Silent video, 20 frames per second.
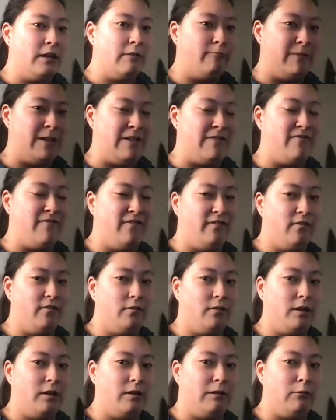we've
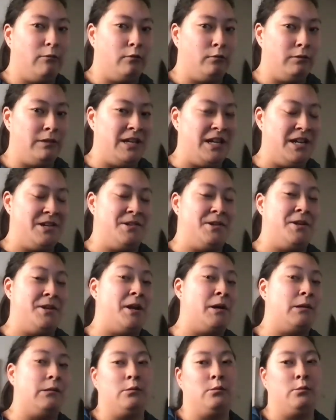only
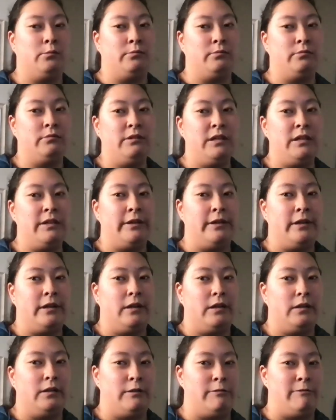known
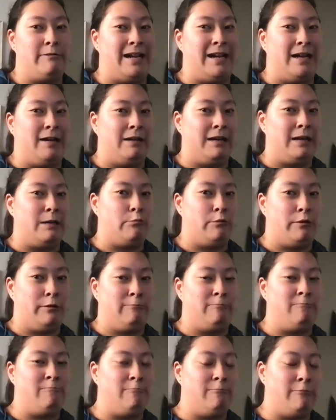the reality of
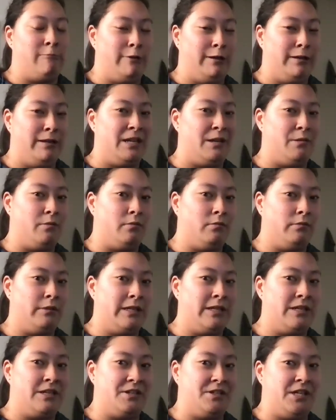what we're the
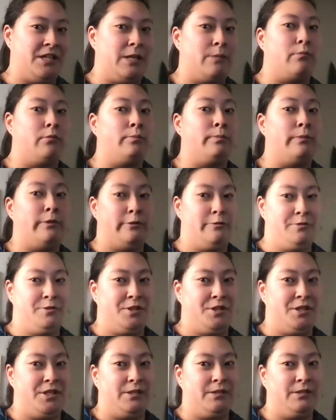only disabled
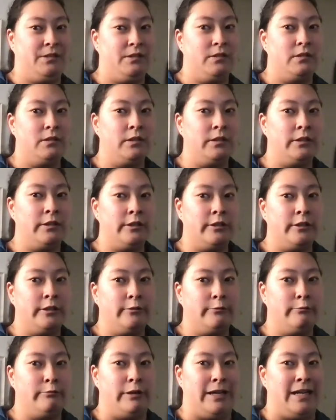person,
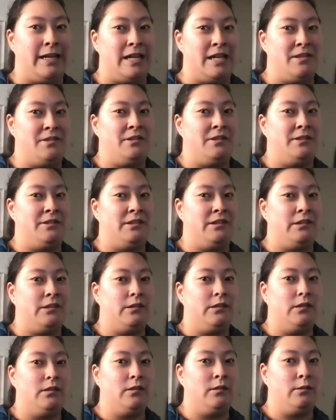right,
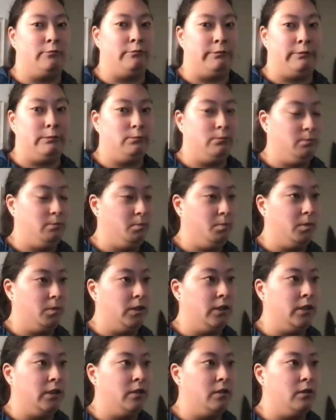in the room,
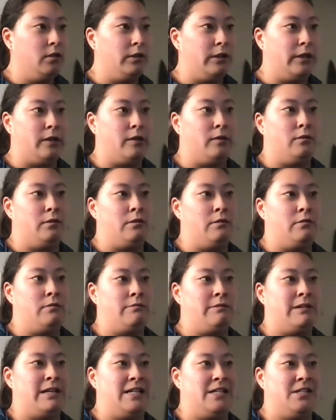let
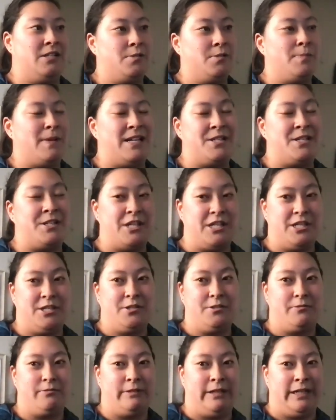alone in
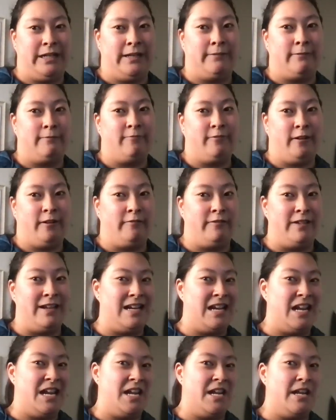spaces, right, from
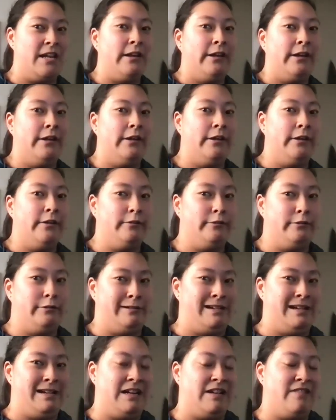any
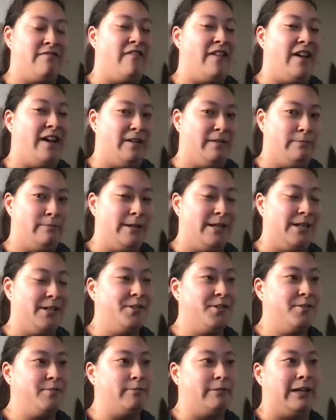learning
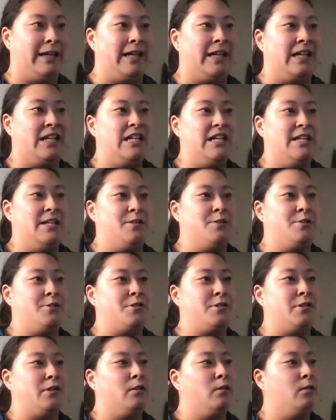environment, right? And
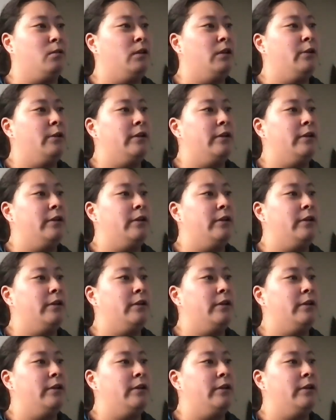so